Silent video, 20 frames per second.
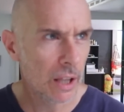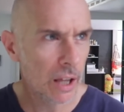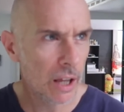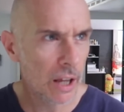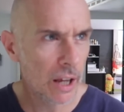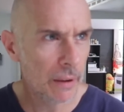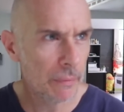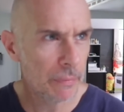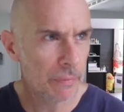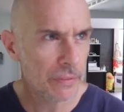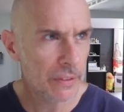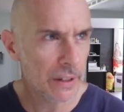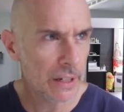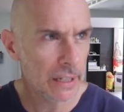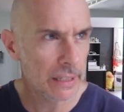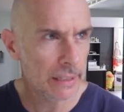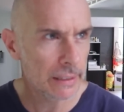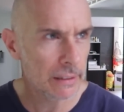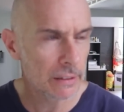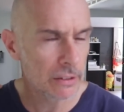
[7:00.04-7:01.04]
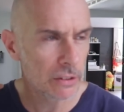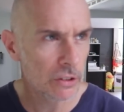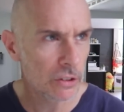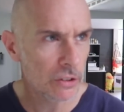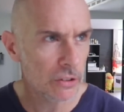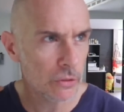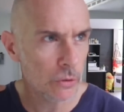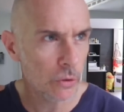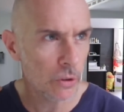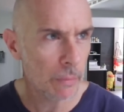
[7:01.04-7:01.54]
that I
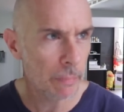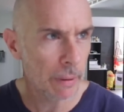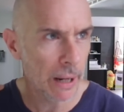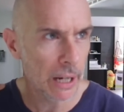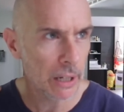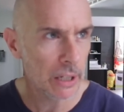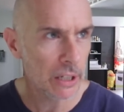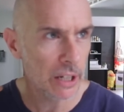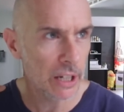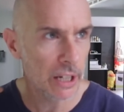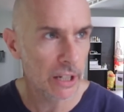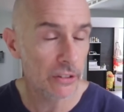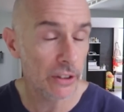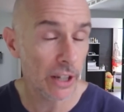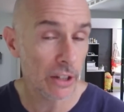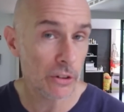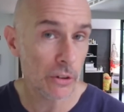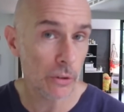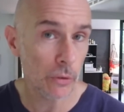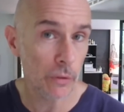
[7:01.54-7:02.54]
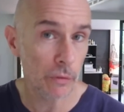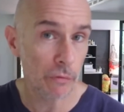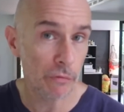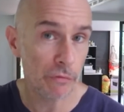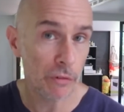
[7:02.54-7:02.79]
just thought about it is actually the